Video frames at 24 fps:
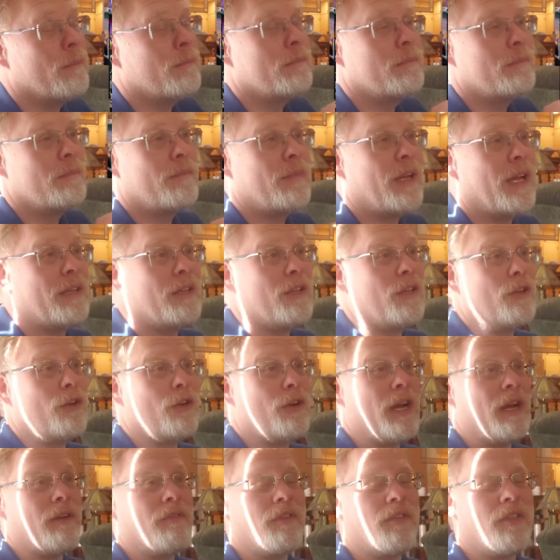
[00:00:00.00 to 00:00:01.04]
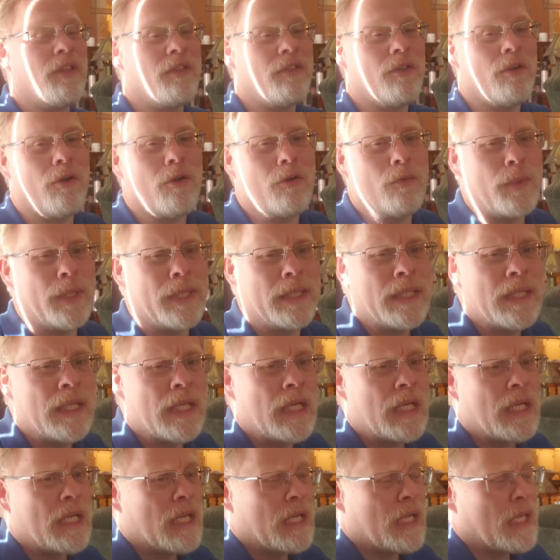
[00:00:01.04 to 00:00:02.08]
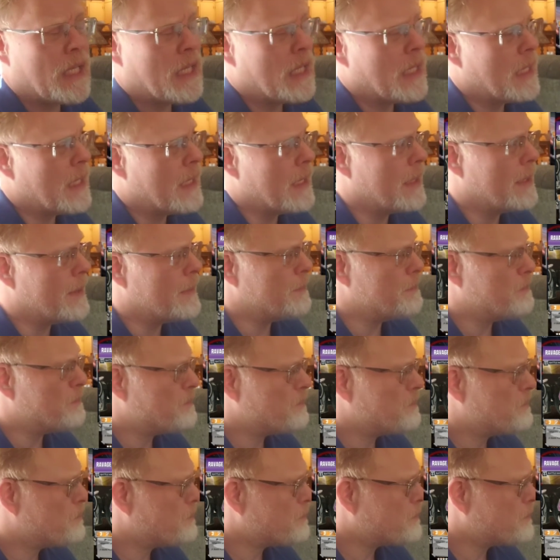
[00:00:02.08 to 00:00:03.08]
I've had to learn everything the hard way. Um,